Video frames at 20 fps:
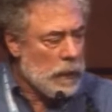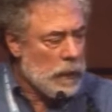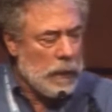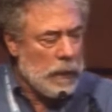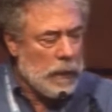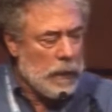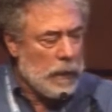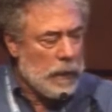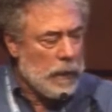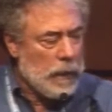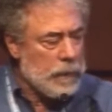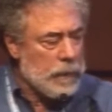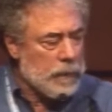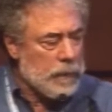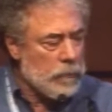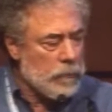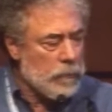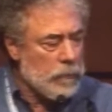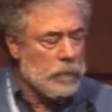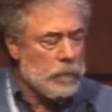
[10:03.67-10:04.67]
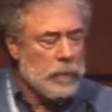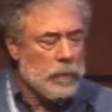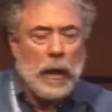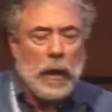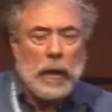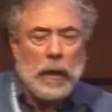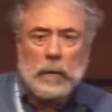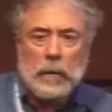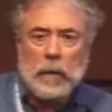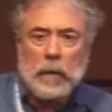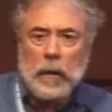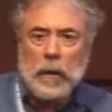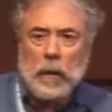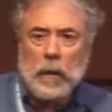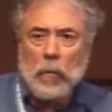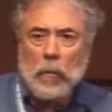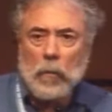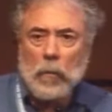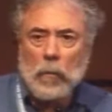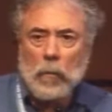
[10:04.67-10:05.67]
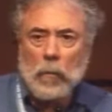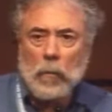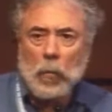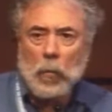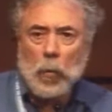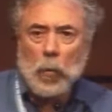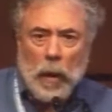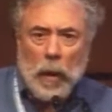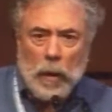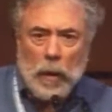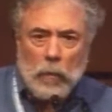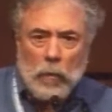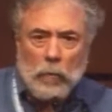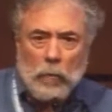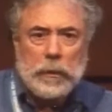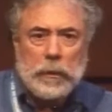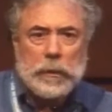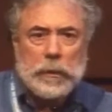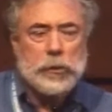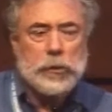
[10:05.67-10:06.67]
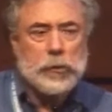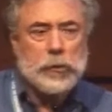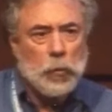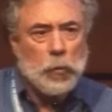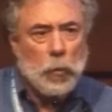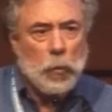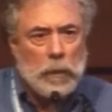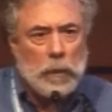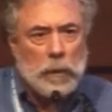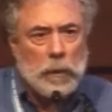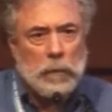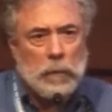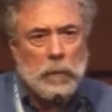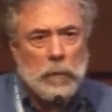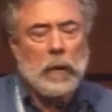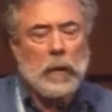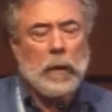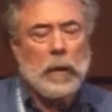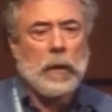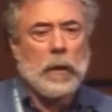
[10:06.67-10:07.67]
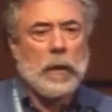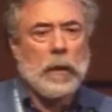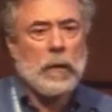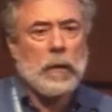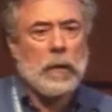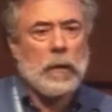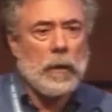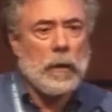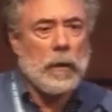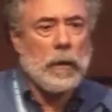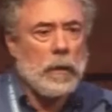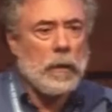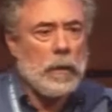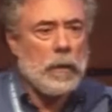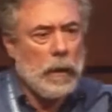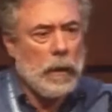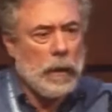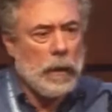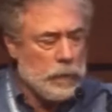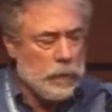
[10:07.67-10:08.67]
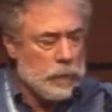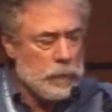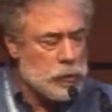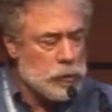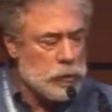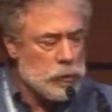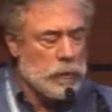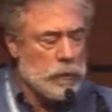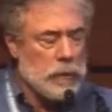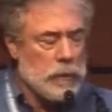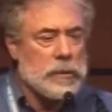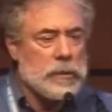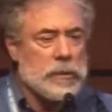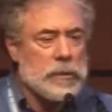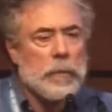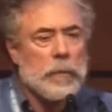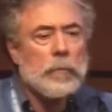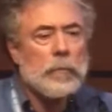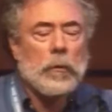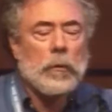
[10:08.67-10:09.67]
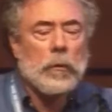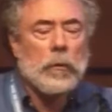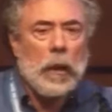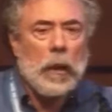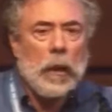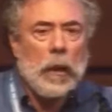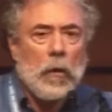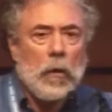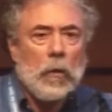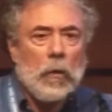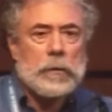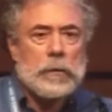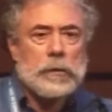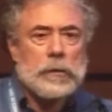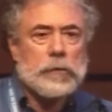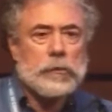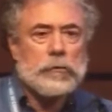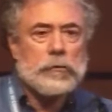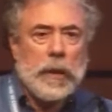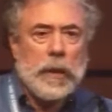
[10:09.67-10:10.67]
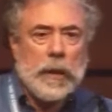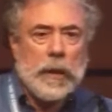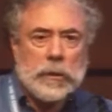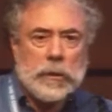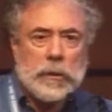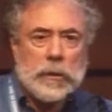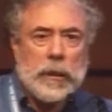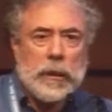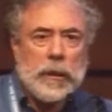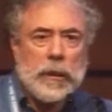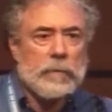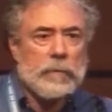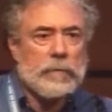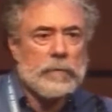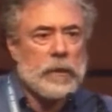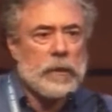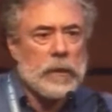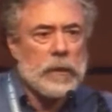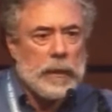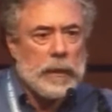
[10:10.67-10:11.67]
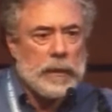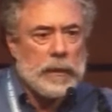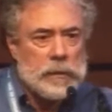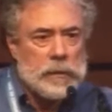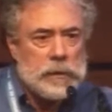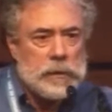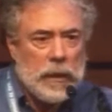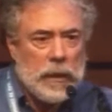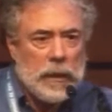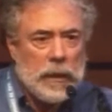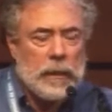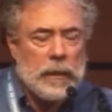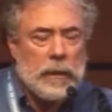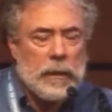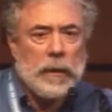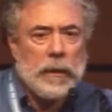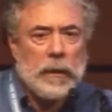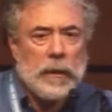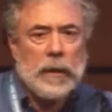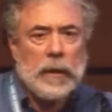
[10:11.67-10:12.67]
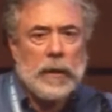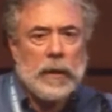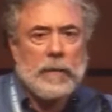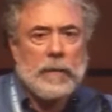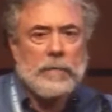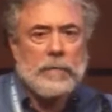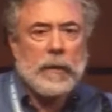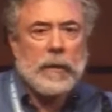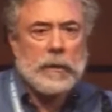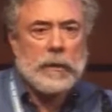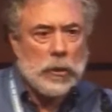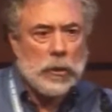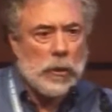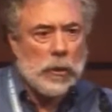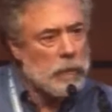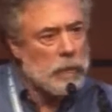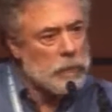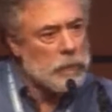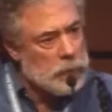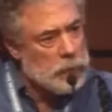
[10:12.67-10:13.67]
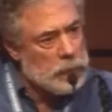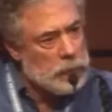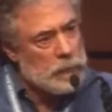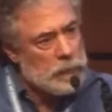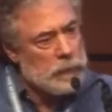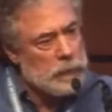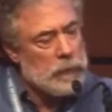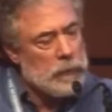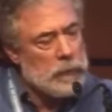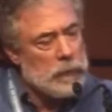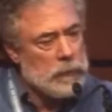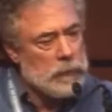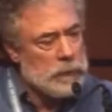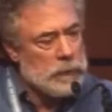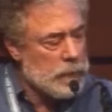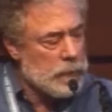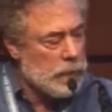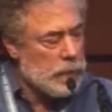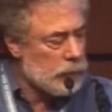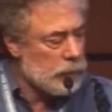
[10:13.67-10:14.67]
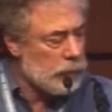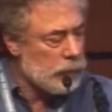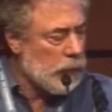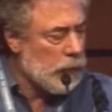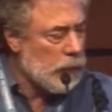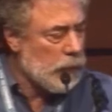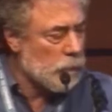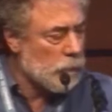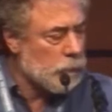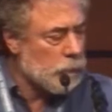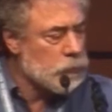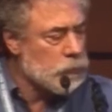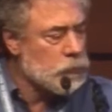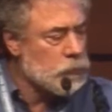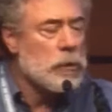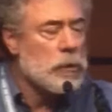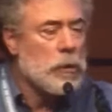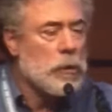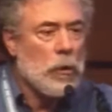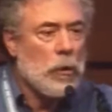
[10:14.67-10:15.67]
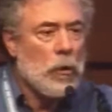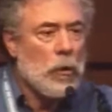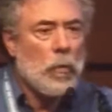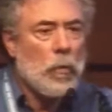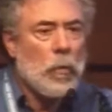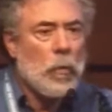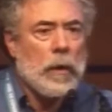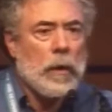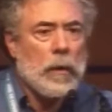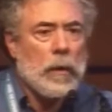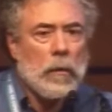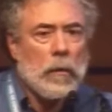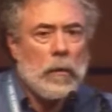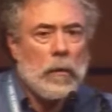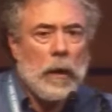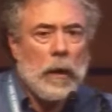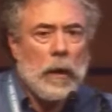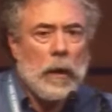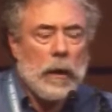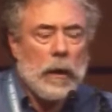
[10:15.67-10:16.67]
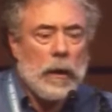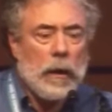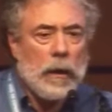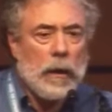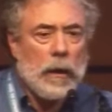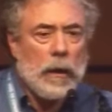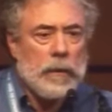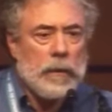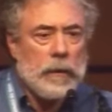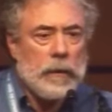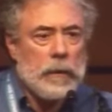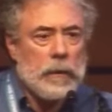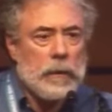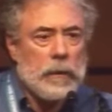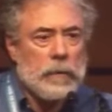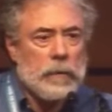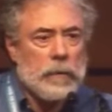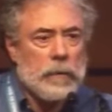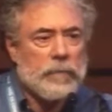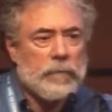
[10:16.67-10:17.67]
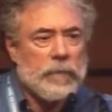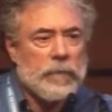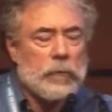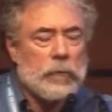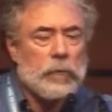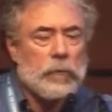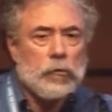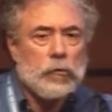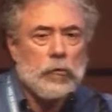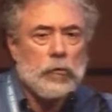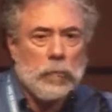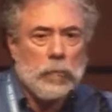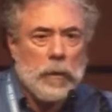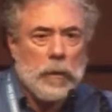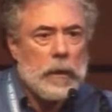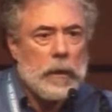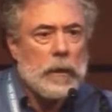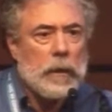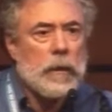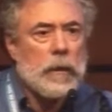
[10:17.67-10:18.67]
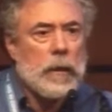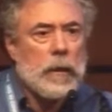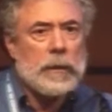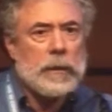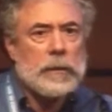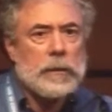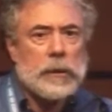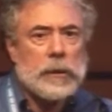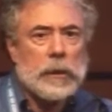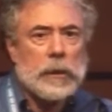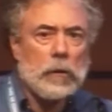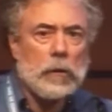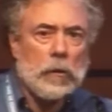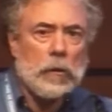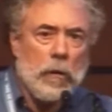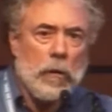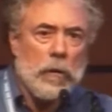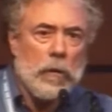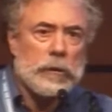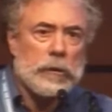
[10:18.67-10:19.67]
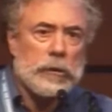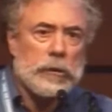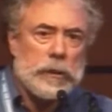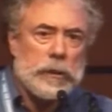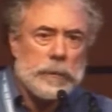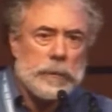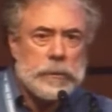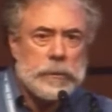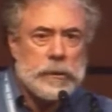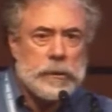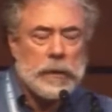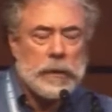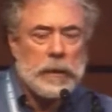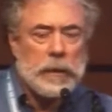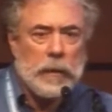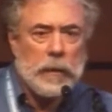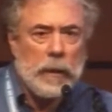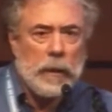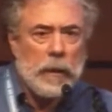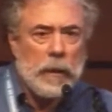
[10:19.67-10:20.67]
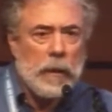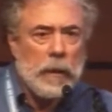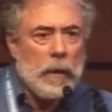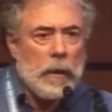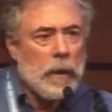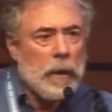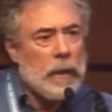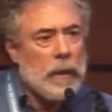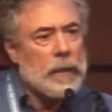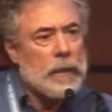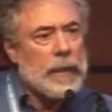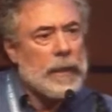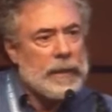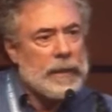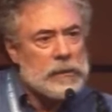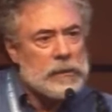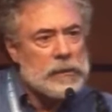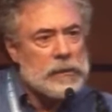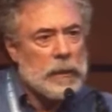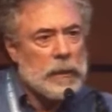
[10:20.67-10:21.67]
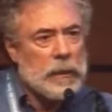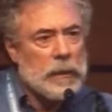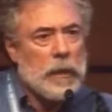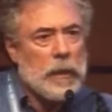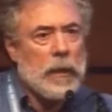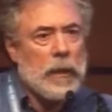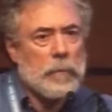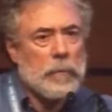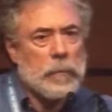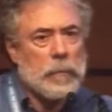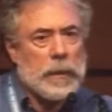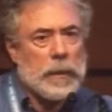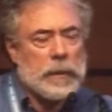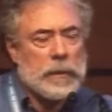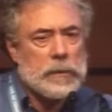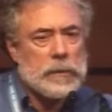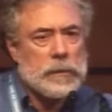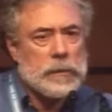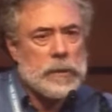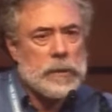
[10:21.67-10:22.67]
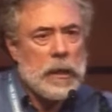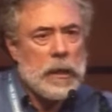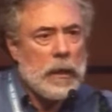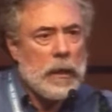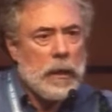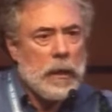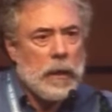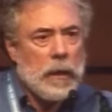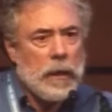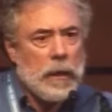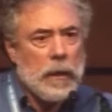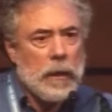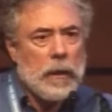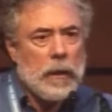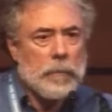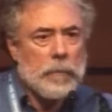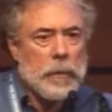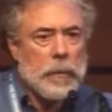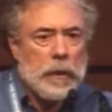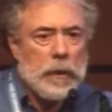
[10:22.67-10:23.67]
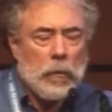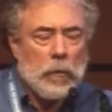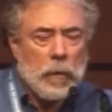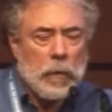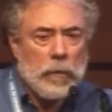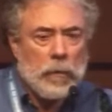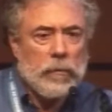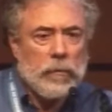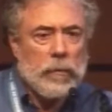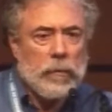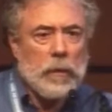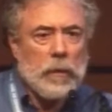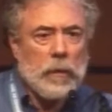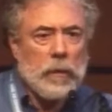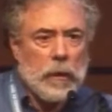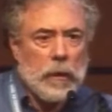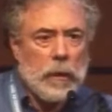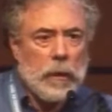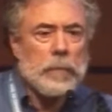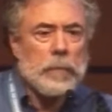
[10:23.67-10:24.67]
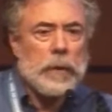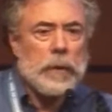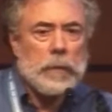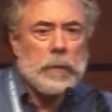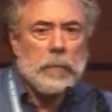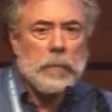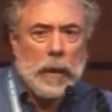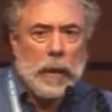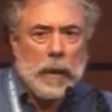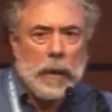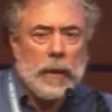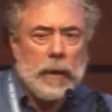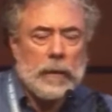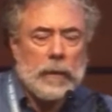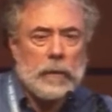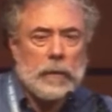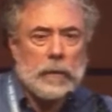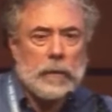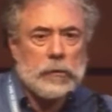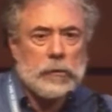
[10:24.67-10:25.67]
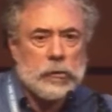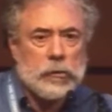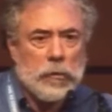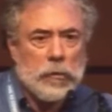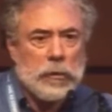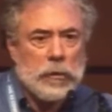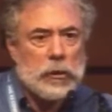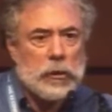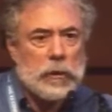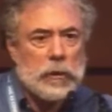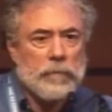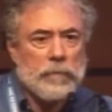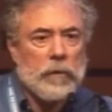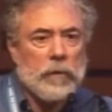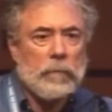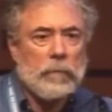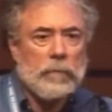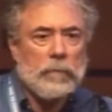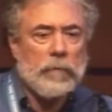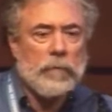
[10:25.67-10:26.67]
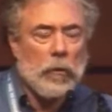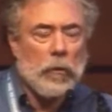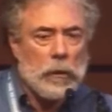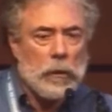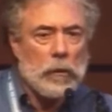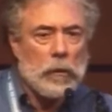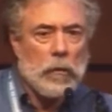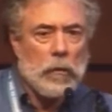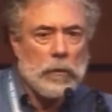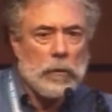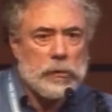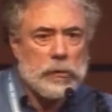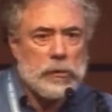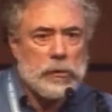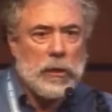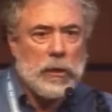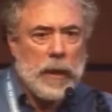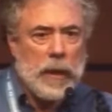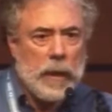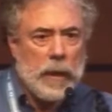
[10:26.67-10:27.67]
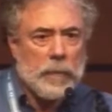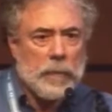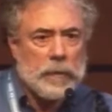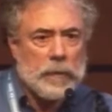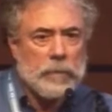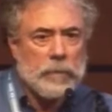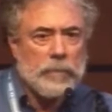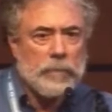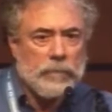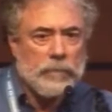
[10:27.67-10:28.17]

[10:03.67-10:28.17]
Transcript: Another well-researched, well-understood example was the tragedy of the landslide at Vajon in the Italian Alps, where the failure to recognize a large, deep-seated landslide complex accompanied by the construction of a very large dam at the